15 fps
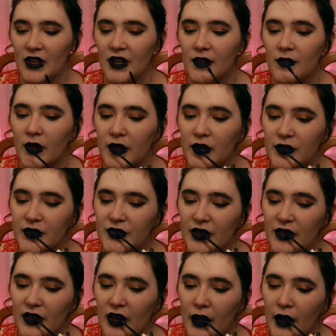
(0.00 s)
And like, you'll
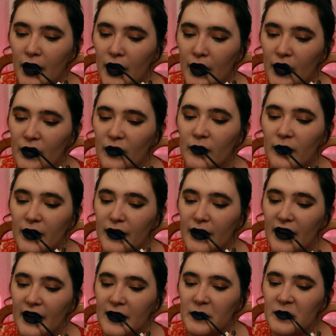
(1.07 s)
see that one
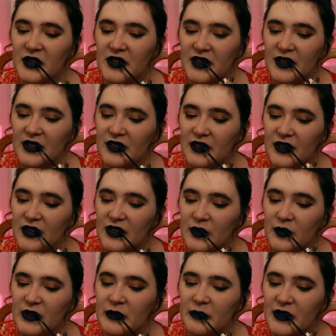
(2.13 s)
guy in particular,
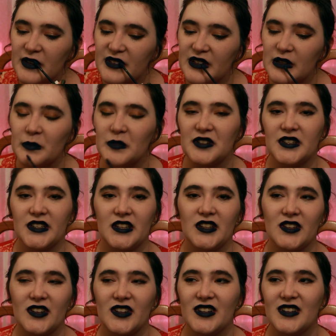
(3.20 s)
one person in
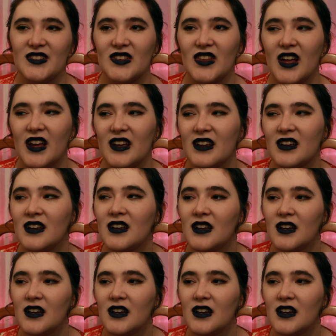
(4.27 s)
particular is like,